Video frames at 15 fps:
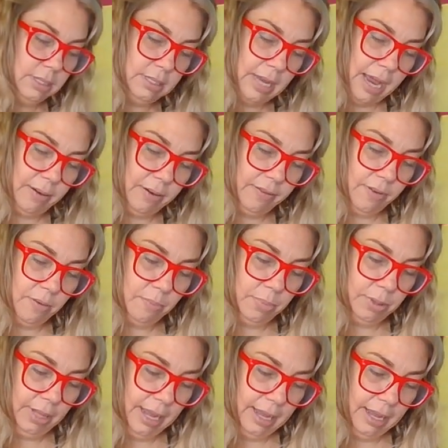Styrofoam
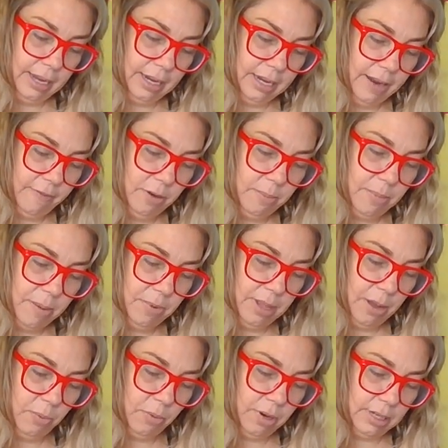plate. I can never
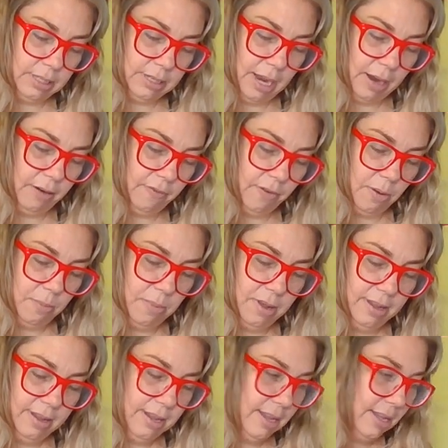remember that word, styrofoam.
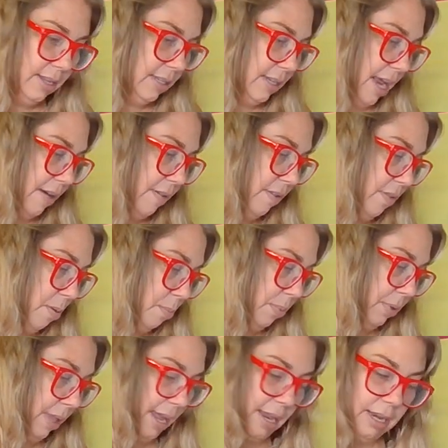Styrofoam
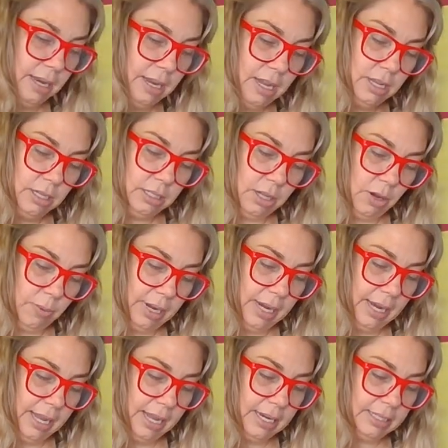plate. So we're
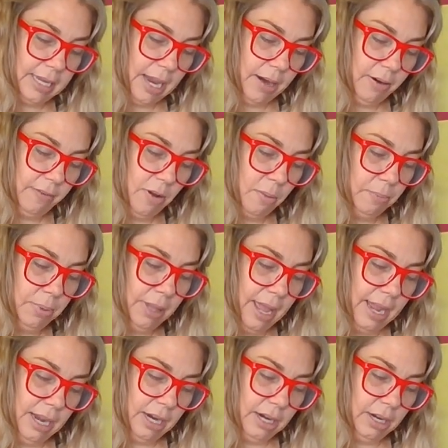going to get a styrofoam
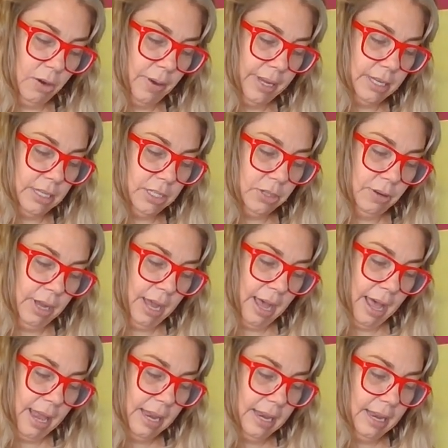plate. You're going to
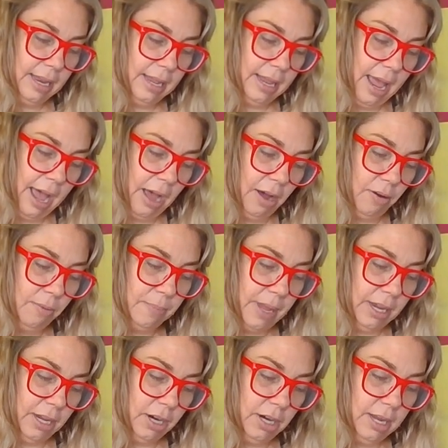cut it out,
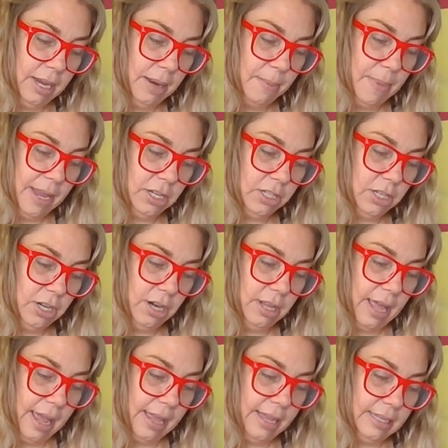but you're going to make sure
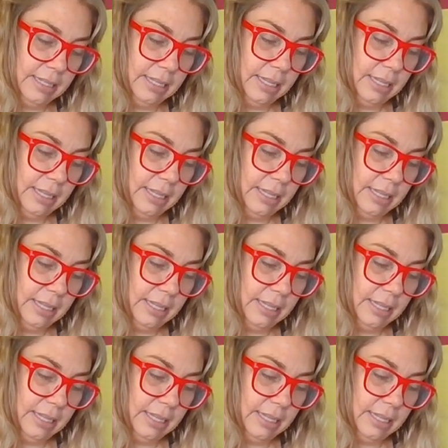that